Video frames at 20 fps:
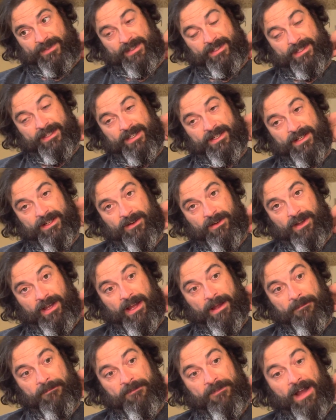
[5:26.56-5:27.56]
you know,
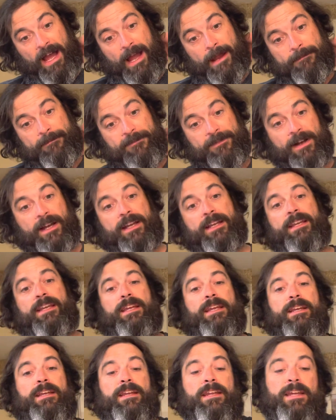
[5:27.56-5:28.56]
I'm I'm
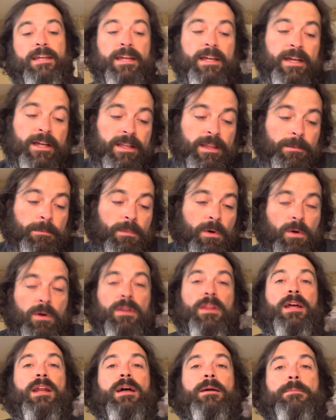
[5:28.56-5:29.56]
finding the more
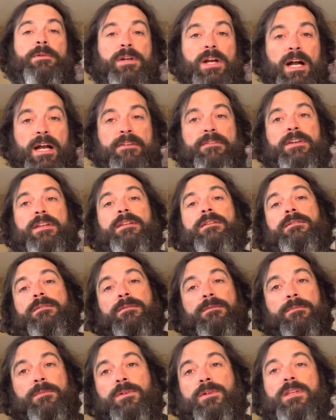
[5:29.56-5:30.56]
that I'm driving,
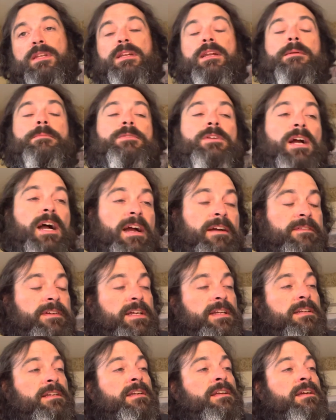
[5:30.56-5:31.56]
the more that I'm
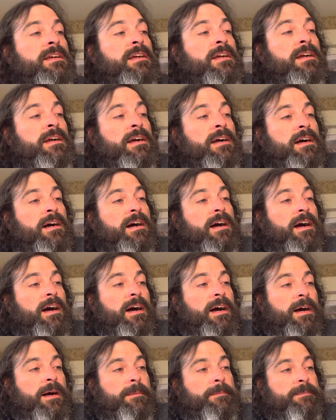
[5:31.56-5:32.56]
driving,
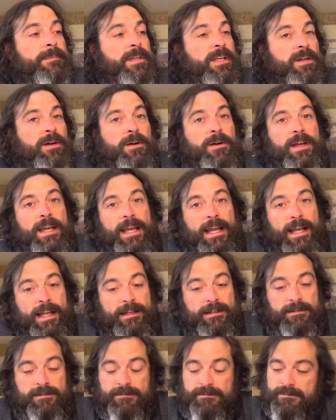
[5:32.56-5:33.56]
um, you know,
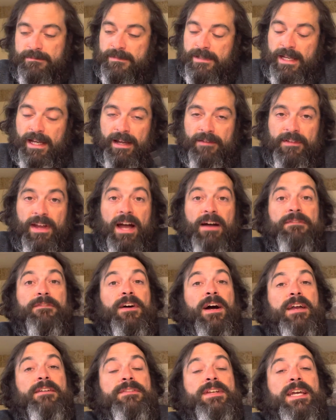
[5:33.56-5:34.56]
and I've got
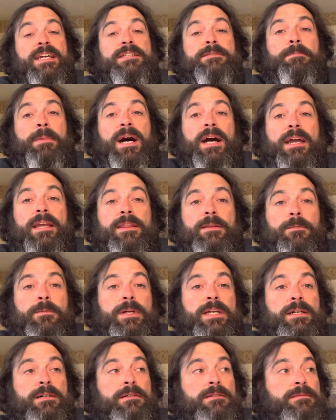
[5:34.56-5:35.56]
five days behind the
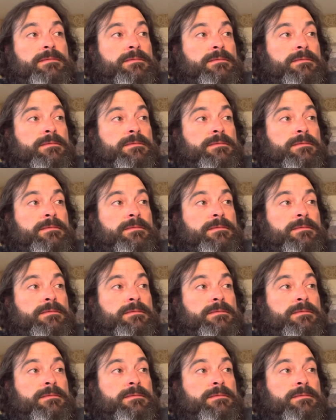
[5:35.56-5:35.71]
wheel.